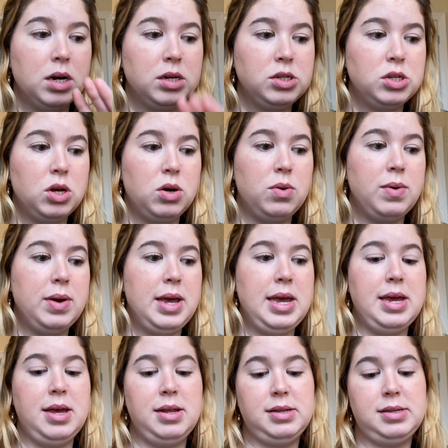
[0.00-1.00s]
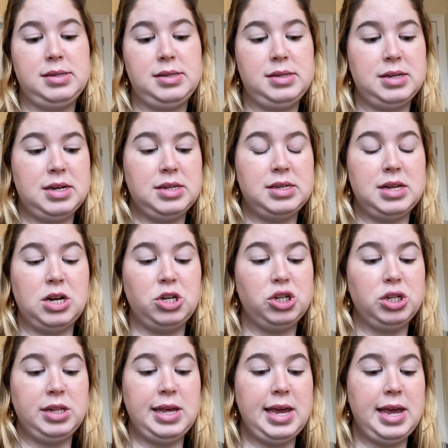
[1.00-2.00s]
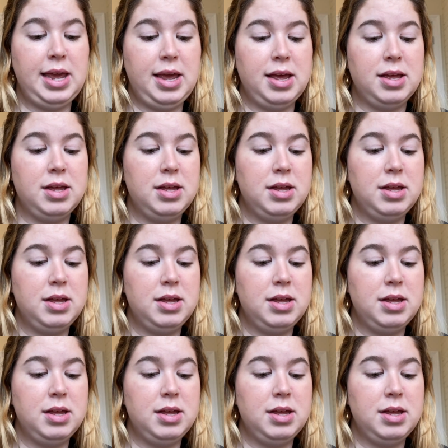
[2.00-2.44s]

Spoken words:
So it's essentially